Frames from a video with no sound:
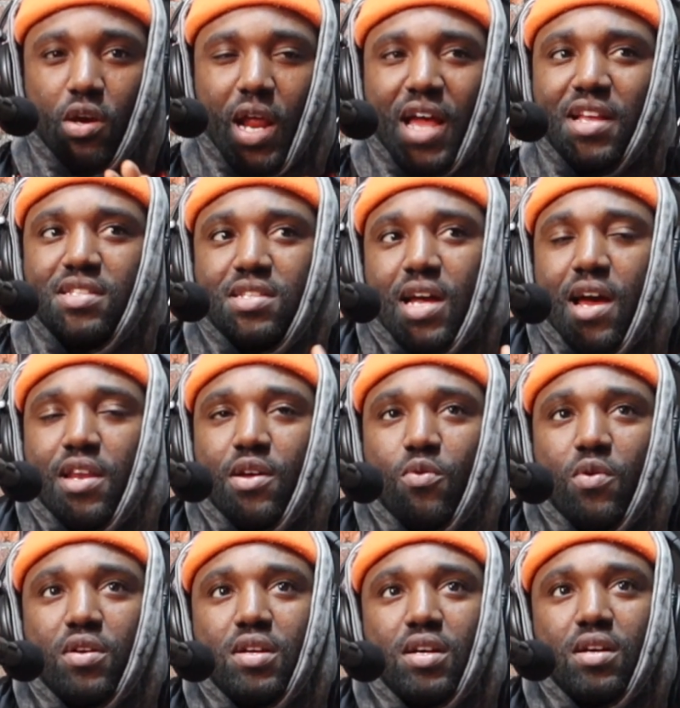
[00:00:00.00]
I just kind of
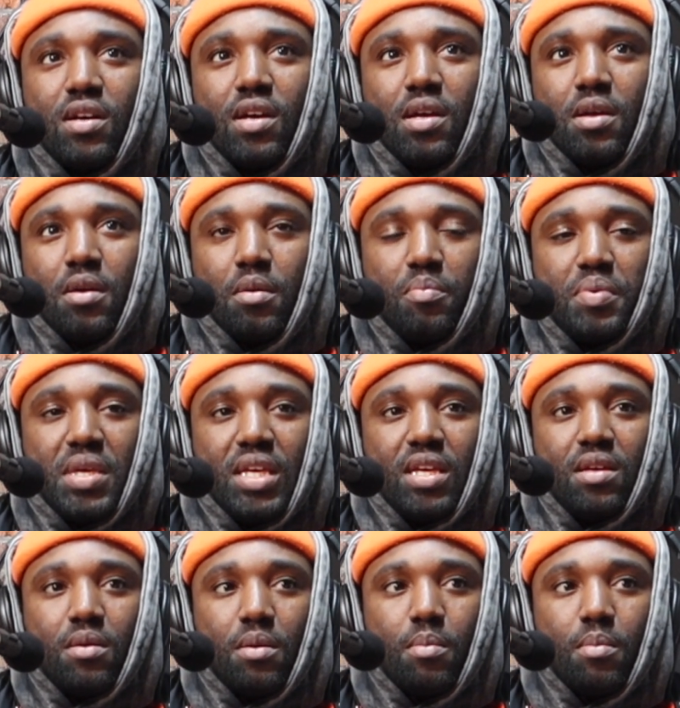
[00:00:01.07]
want to be